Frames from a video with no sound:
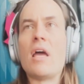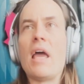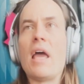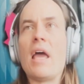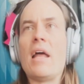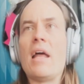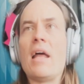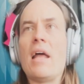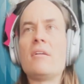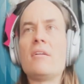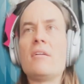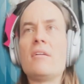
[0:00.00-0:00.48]

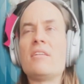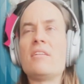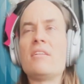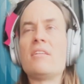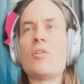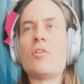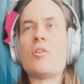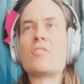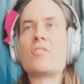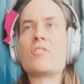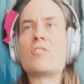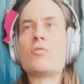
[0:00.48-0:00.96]
And there's
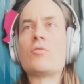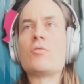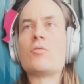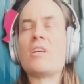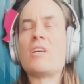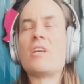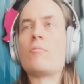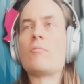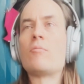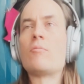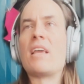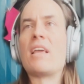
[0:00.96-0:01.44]
no
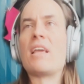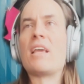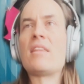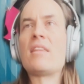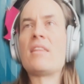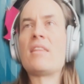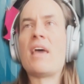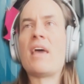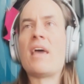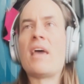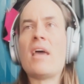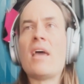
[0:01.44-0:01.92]
excluding that we
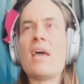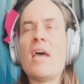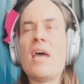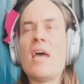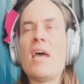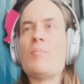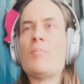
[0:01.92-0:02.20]
get there,